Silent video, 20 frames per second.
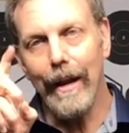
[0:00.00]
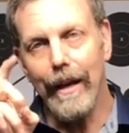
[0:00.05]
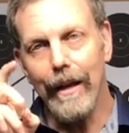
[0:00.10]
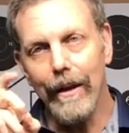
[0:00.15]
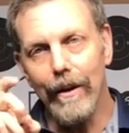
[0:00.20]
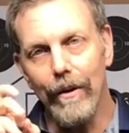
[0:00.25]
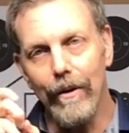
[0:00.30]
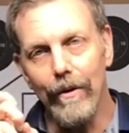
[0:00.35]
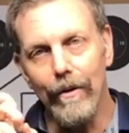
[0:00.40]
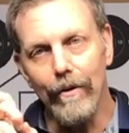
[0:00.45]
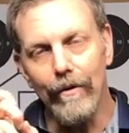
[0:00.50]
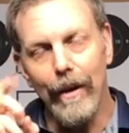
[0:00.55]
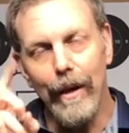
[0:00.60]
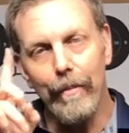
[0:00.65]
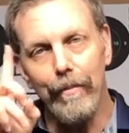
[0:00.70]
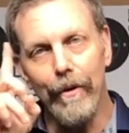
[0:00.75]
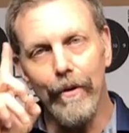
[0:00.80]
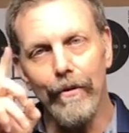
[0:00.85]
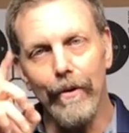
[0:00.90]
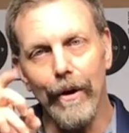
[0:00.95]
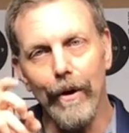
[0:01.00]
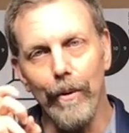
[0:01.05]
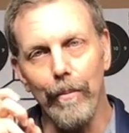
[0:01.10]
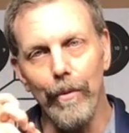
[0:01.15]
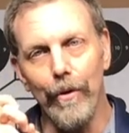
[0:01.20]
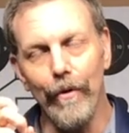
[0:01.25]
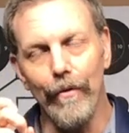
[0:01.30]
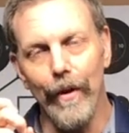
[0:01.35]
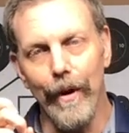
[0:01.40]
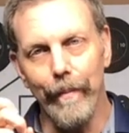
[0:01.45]
I'd like you to do is keep the trigger
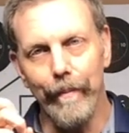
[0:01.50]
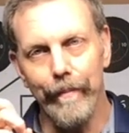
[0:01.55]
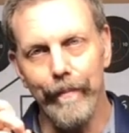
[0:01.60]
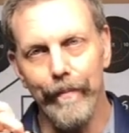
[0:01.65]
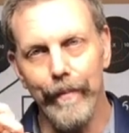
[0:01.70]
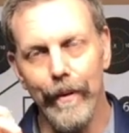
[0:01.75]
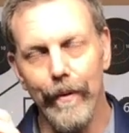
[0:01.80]
moving.